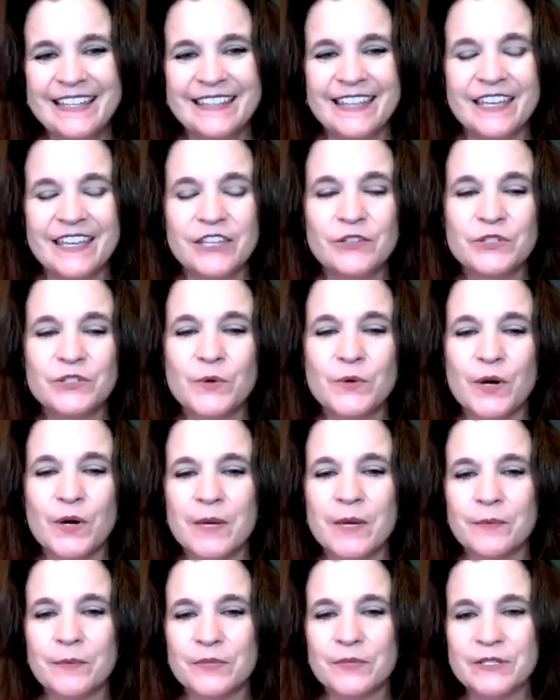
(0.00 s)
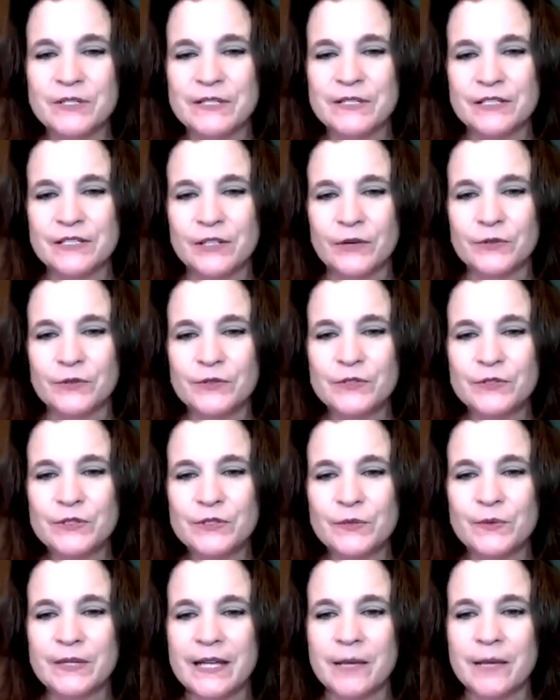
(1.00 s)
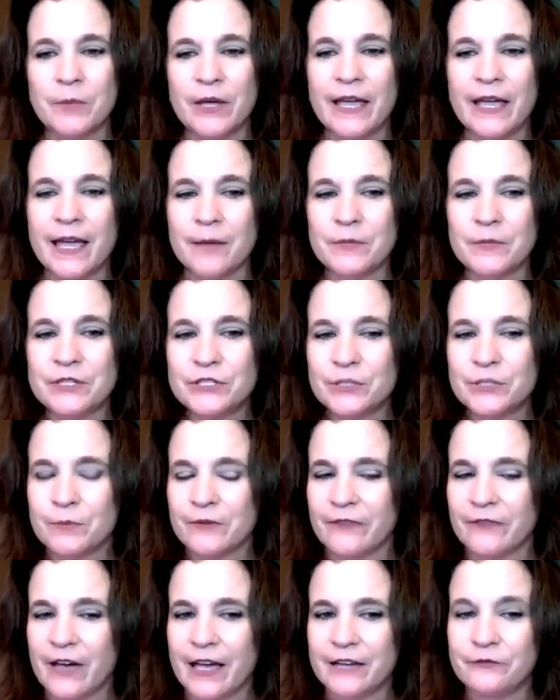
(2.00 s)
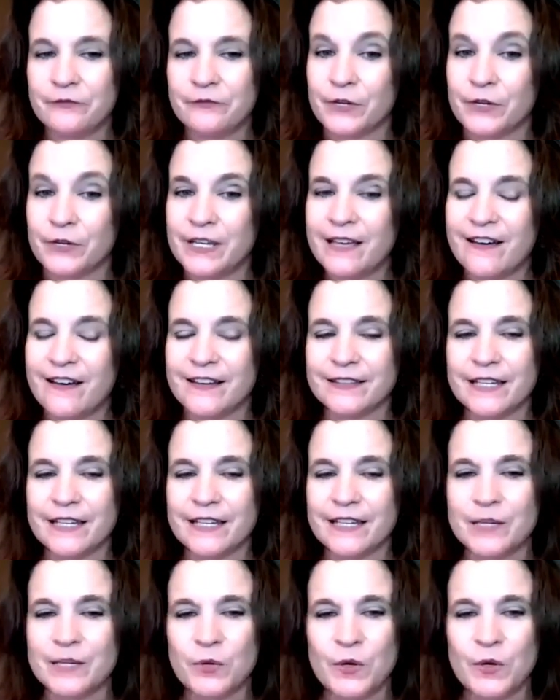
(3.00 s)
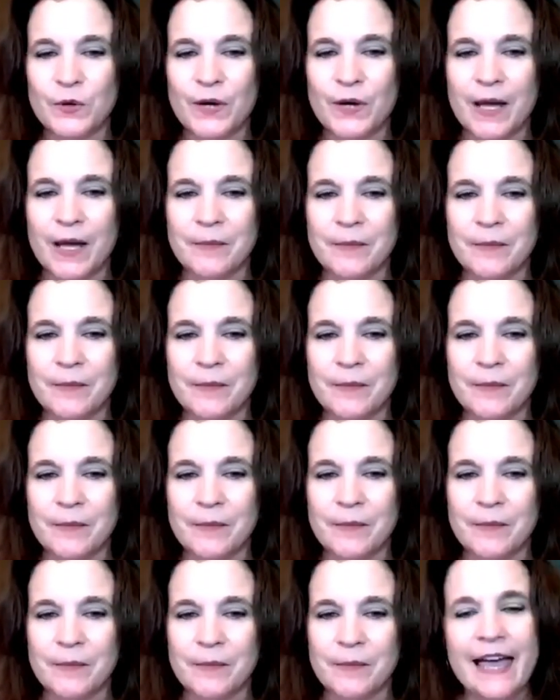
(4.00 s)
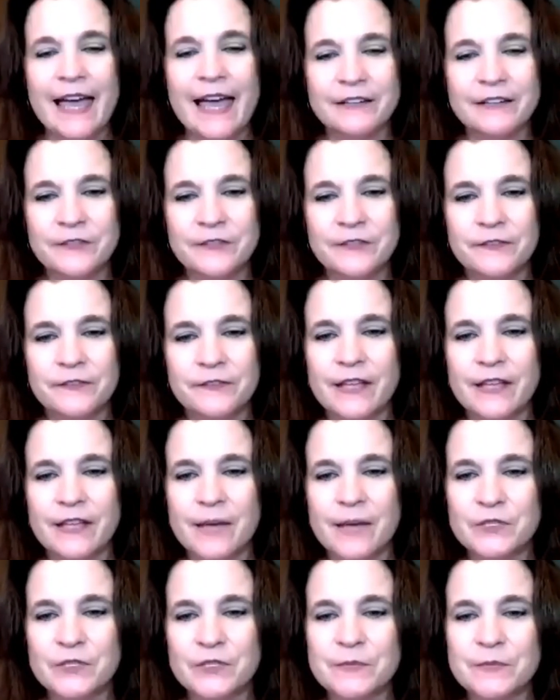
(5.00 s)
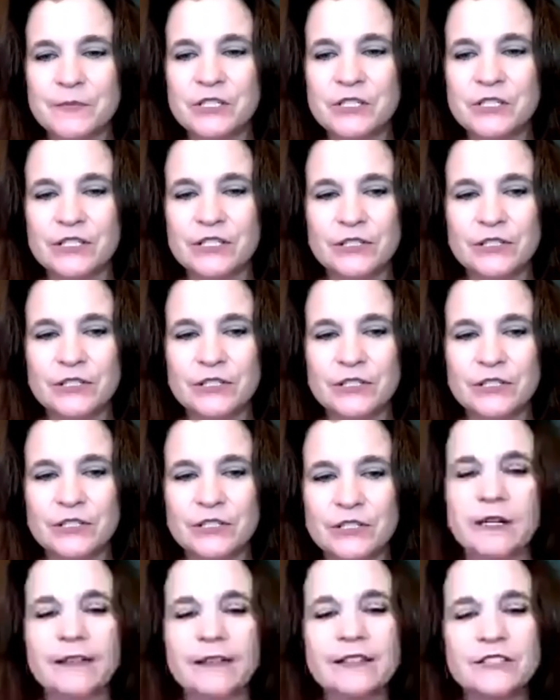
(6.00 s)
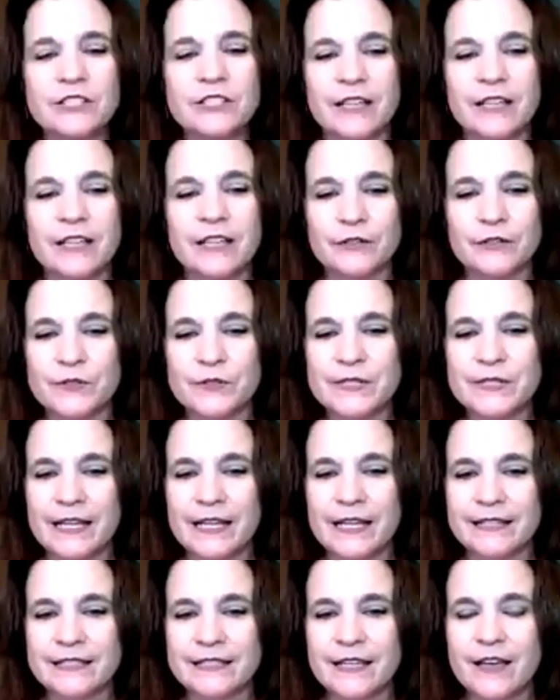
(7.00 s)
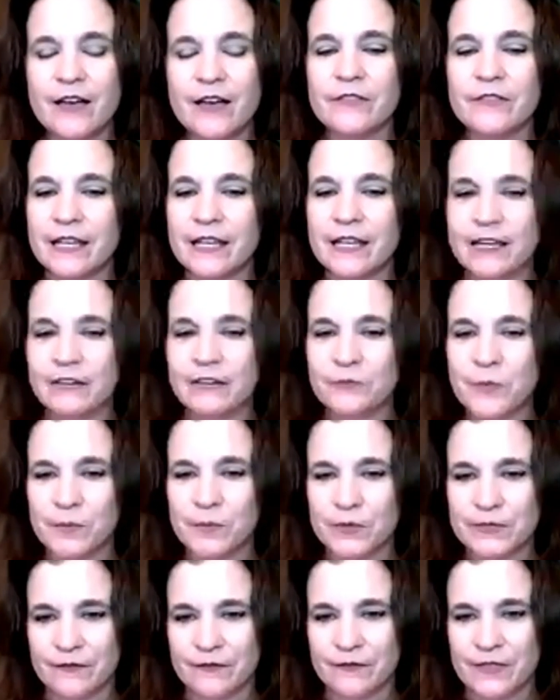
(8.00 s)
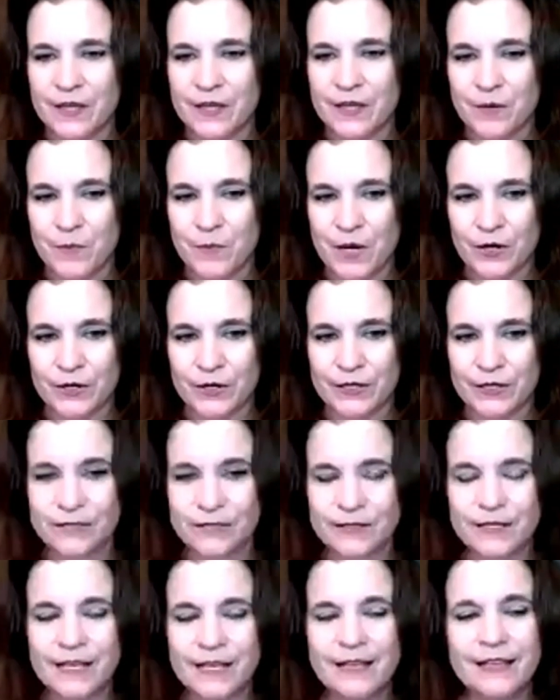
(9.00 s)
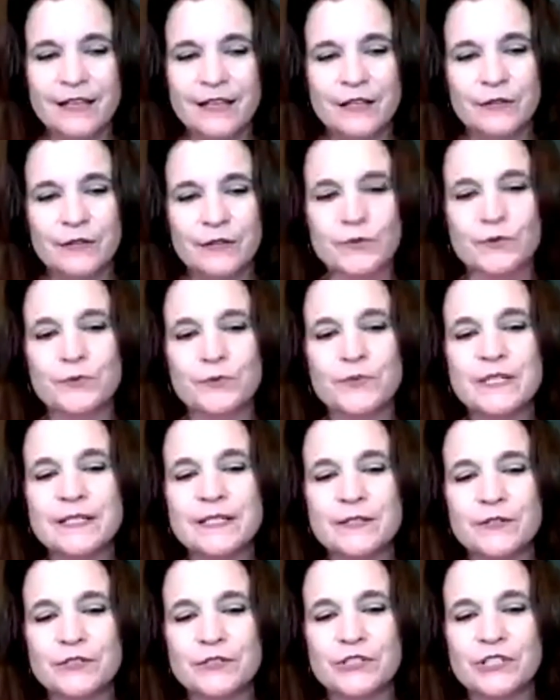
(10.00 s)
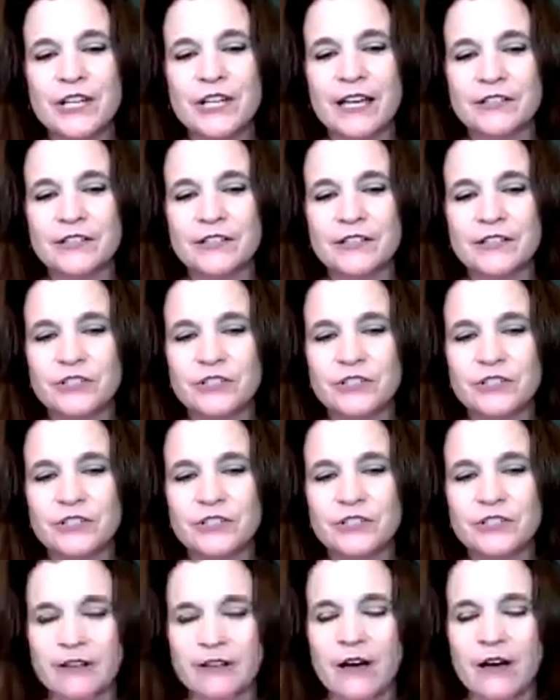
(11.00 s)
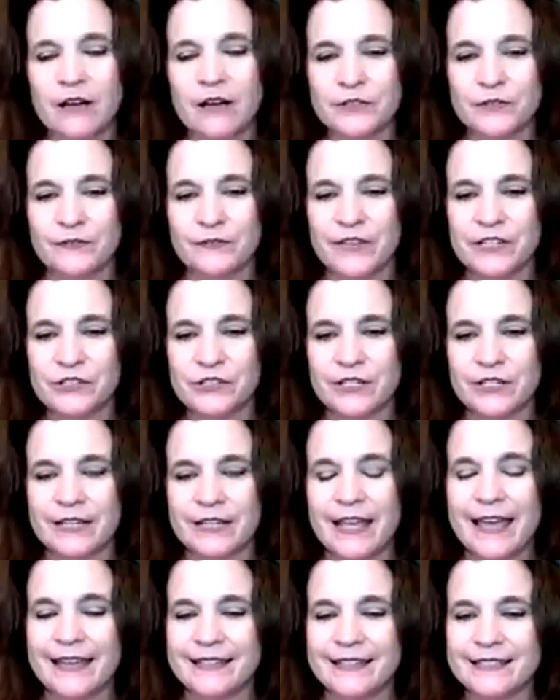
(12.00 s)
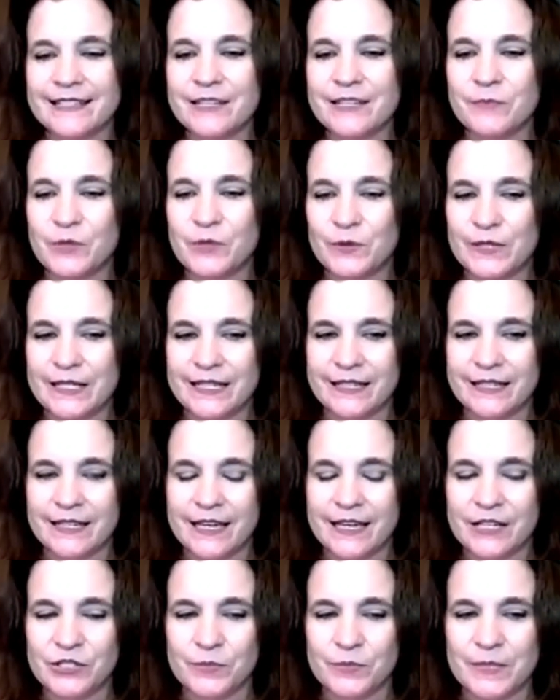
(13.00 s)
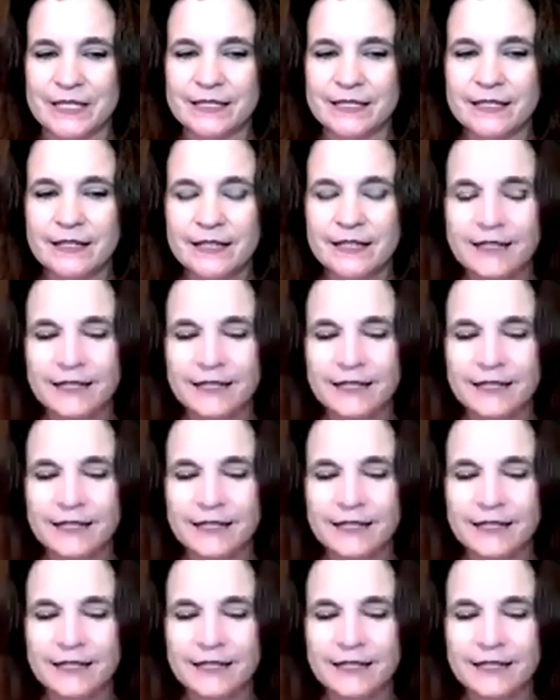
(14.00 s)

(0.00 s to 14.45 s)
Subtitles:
Thank you to our members and donors who enable Amerind to provide free online programming and fulfill Amerind's mission to promote the knowledge and understanding of the Native peoples of the Americas through research, education, conservation, and community engagement.